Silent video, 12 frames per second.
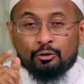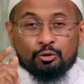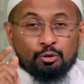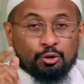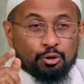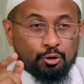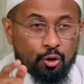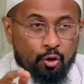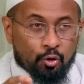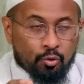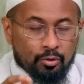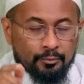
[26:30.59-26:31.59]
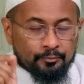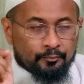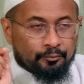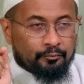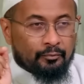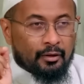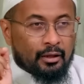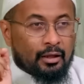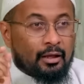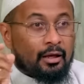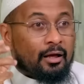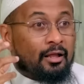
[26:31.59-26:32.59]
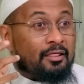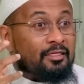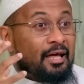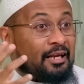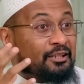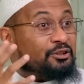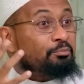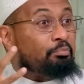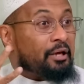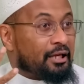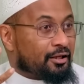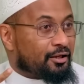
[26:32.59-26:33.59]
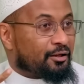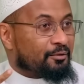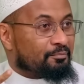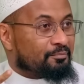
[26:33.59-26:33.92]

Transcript: to show that it's big.